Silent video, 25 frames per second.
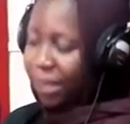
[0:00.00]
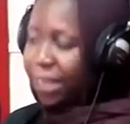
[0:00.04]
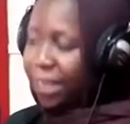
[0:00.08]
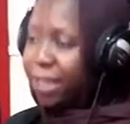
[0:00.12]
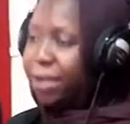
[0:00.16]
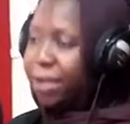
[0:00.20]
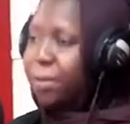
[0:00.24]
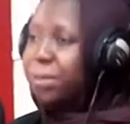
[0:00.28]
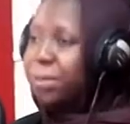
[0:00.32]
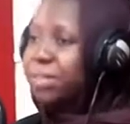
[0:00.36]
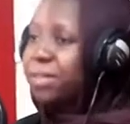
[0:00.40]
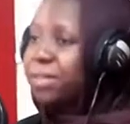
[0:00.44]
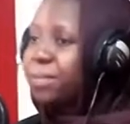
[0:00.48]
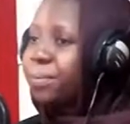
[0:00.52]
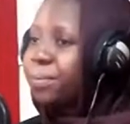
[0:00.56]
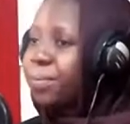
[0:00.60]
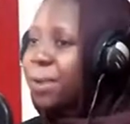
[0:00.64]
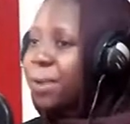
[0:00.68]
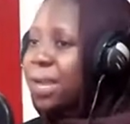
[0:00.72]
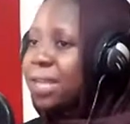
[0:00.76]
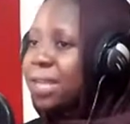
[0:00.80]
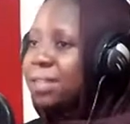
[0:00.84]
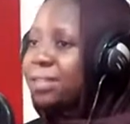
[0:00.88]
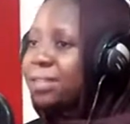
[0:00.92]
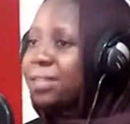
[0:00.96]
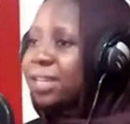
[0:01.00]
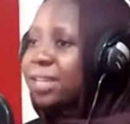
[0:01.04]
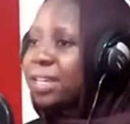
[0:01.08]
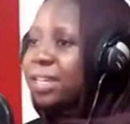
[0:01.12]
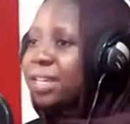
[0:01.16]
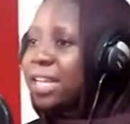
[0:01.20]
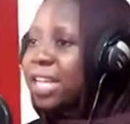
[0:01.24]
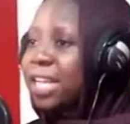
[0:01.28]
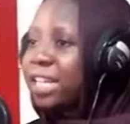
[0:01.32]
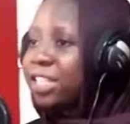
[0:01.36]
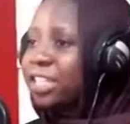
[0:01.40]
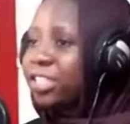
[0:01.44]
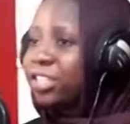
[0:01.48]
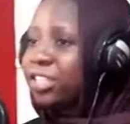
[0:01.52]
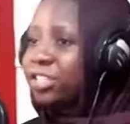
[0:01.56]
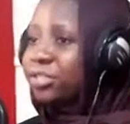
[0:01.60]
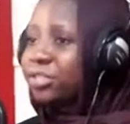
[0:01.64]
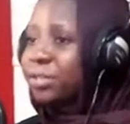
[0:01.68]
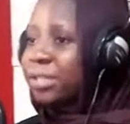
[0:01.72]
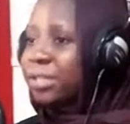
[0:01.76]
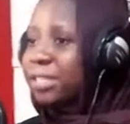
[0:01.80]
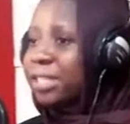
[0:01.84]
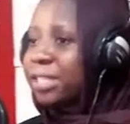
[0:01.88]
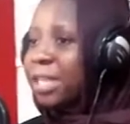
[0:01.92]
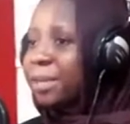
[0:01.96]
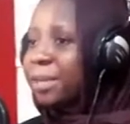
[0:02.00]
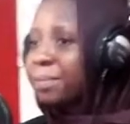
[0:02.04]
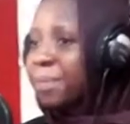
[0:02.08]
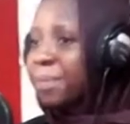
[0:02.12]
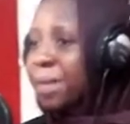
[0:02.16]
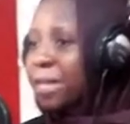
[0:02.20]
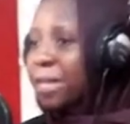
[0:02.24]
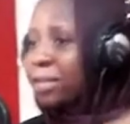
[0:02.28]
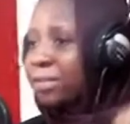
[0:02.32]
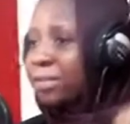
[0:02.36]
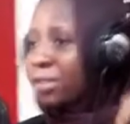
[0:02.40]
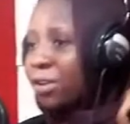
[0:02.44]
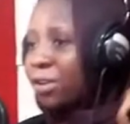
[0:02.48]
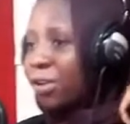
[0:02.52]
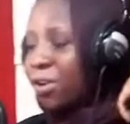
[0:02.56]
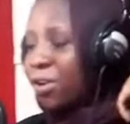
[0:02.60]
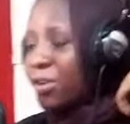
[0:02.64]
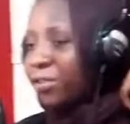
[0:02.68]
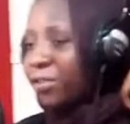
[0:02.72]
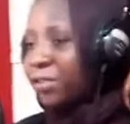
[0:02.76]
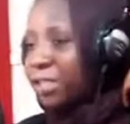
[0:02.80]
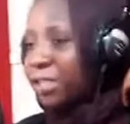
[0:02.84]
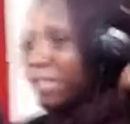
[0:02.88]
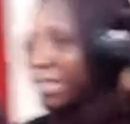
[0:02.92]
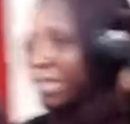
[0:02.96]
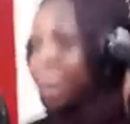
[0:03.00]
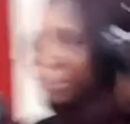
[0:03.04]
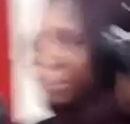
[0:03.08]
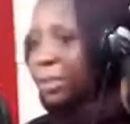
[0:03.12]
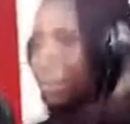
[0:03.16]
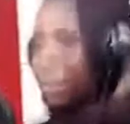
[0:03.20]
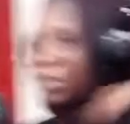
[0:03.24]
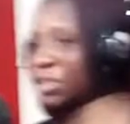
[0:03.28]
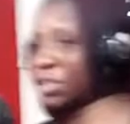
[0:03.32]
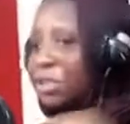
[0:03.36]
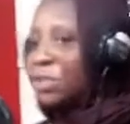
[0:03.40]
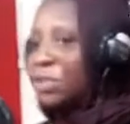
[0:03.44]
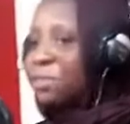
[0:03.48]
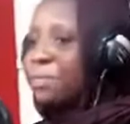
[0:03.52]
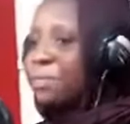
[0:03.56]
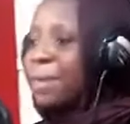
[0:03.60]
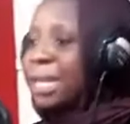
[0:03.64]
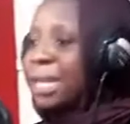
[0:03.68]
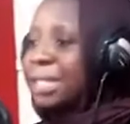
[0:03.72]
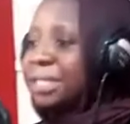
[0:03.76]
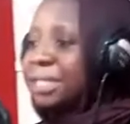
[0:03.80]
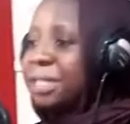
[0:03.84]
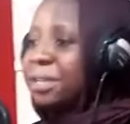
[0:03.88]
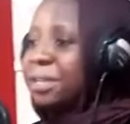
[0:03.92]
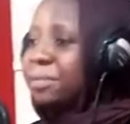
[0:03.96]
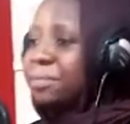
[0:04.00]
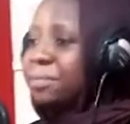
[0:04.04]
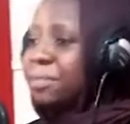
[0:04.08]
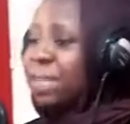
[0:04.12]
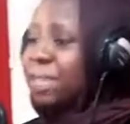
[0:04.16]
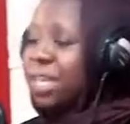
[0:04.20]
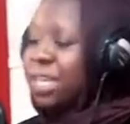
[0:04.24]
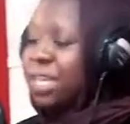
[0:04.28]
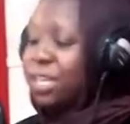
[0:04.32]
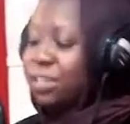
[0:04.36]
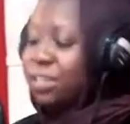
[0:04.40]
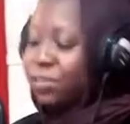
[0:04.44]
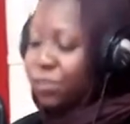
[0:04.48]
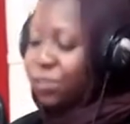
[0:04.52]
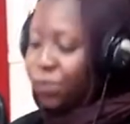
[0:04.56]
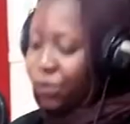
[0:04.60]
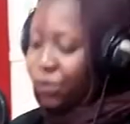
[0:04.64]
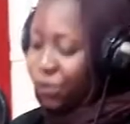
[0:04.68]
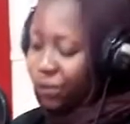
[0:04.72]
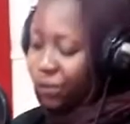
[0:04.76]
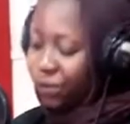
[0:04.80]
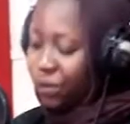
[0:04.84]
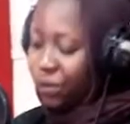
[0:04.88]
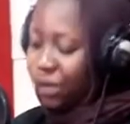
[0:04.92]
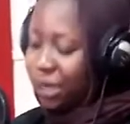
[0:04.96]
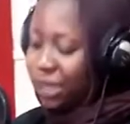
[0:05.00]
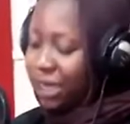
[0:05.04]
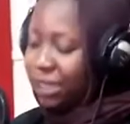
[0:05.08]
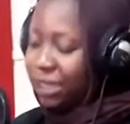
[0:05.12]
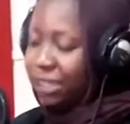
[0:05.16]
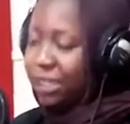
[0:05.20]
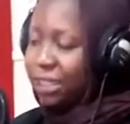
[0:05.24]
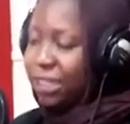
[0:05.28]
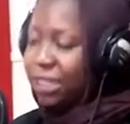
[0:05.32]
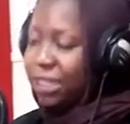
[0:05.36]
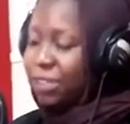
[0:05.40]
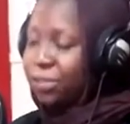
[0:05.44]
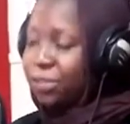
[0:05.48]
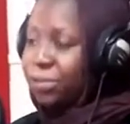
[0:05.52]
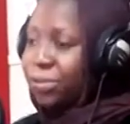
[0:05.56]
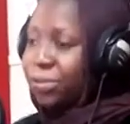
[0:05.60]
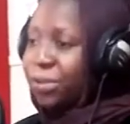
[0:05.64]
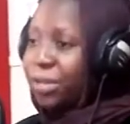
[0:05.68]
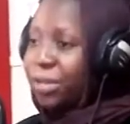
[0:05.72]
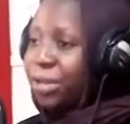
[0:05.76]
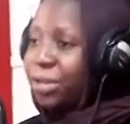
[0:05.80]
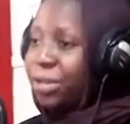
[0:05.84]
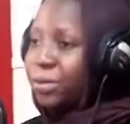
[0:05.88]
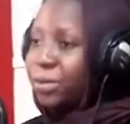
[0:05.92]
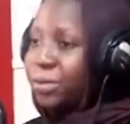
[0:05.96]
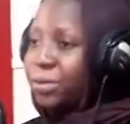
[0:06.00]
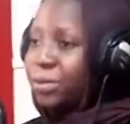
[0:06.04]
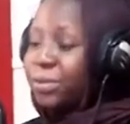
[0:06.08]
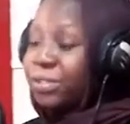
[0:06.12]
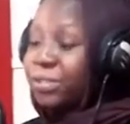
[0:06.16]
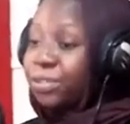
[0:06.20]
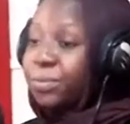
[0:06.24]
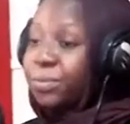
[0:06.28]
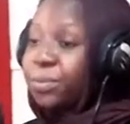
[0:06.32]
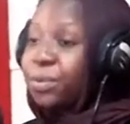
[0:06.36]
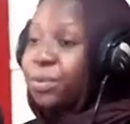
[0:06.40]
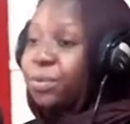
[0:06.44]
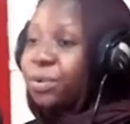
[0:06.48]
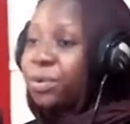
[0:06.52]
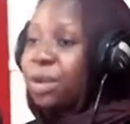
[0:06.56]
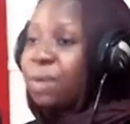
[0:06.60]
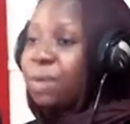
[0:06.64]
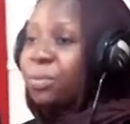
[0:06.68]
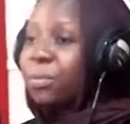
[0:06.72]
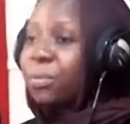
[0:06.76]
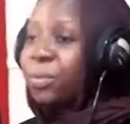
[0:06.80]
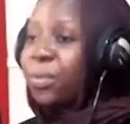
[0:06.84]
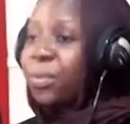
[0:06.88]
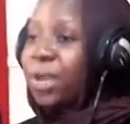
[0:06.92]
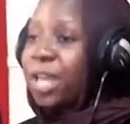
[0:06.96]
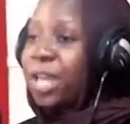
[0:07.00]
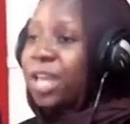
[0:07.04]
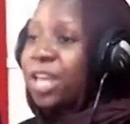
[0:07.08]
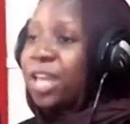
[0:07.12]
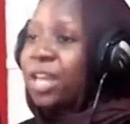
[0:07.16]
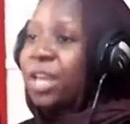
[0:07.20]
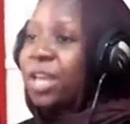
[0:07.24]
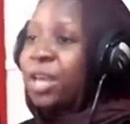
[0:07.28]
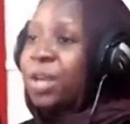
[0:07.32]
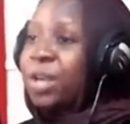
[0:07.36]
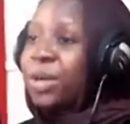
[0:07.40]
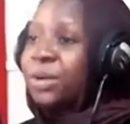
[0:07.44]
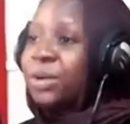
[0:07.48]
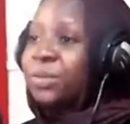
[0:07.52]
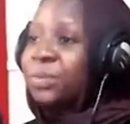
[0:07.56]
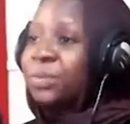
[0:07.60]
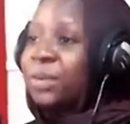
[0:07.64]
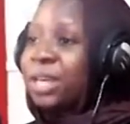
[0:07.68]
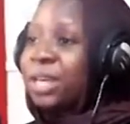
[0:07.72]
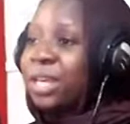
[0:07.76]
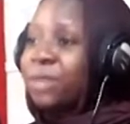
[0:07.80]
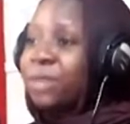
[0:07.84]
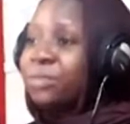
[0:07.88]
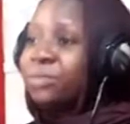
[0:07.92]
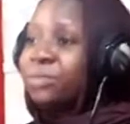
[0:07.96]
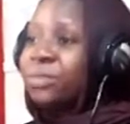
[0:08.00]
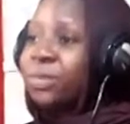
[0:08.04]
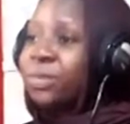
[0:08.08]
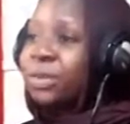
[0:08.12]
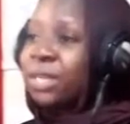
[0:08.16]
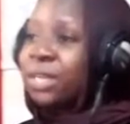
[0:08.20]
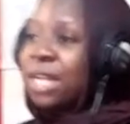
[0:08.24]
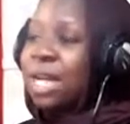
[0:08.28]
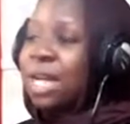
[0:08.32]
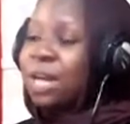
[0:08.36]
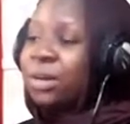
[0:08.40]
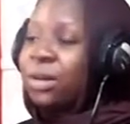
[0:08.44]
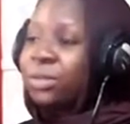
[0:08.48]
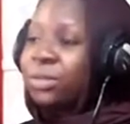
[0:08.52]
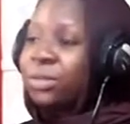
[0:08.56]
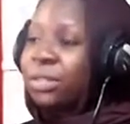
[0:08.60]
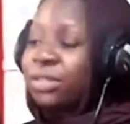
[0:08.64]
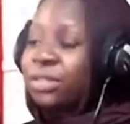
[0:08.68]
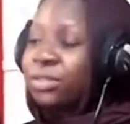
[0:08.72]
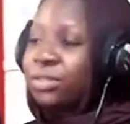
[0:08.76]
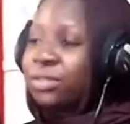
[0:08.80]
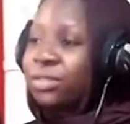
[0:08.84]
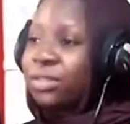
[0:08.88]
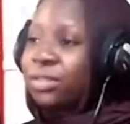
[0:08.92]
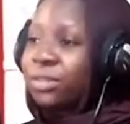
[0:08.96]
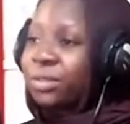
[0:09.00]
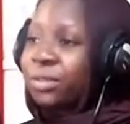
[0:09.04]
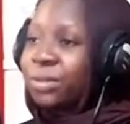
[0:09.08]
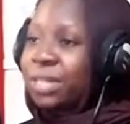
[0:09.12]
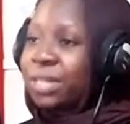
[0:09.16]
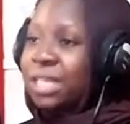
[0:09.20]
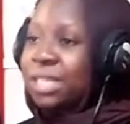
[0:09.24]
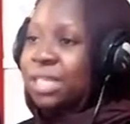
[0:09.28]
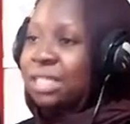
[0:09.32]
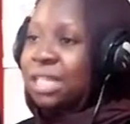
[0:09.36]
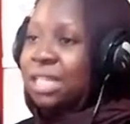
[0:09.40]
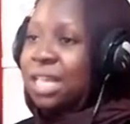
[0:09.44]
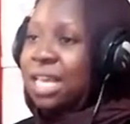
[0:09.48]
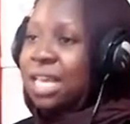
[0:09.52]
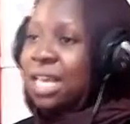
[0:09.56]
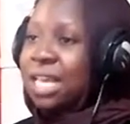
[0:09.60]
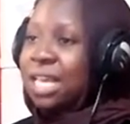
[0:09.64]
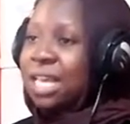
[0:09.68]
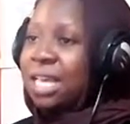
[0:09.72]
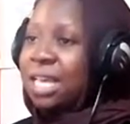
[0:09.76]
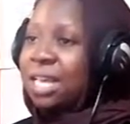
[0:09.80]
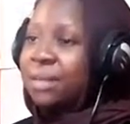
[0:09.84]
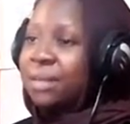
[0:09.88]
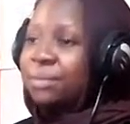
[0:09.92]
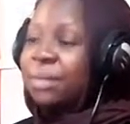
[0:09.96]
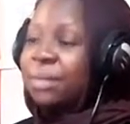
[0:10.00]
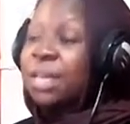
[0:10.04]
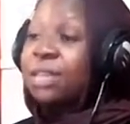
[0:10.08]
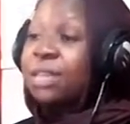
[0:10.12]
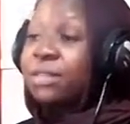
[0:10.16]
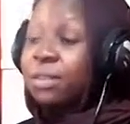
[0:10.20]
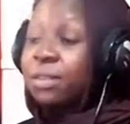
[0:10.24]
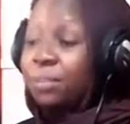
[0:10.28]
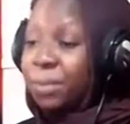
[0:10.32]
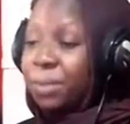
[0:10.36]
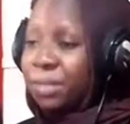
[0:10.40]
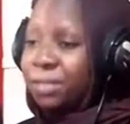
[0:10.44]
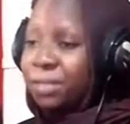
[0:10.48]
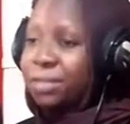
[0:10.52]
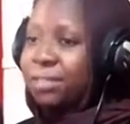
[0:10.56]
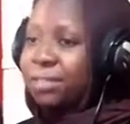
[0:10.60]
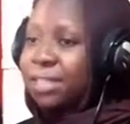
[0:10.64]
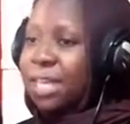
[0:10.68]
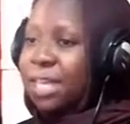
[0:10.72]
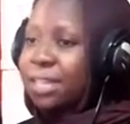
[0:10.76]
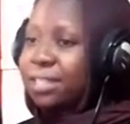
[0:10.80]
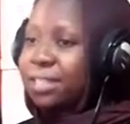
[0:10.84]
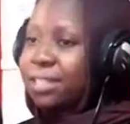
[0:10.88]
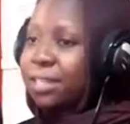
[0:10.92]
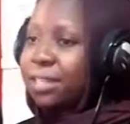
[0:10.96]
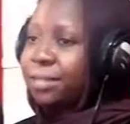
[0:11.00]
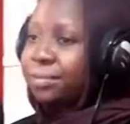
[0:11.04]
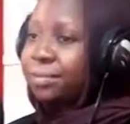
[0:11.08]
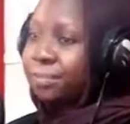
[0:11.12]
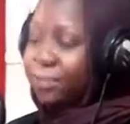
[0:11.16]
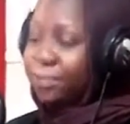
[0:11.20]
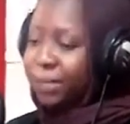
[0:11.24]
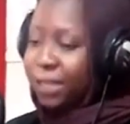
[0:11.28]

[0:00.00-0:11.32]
here is the brands and industry segment of the Daybreak Show. My name is Ololade Sanyaolu. This program where we roll out the stories um, in the business sector.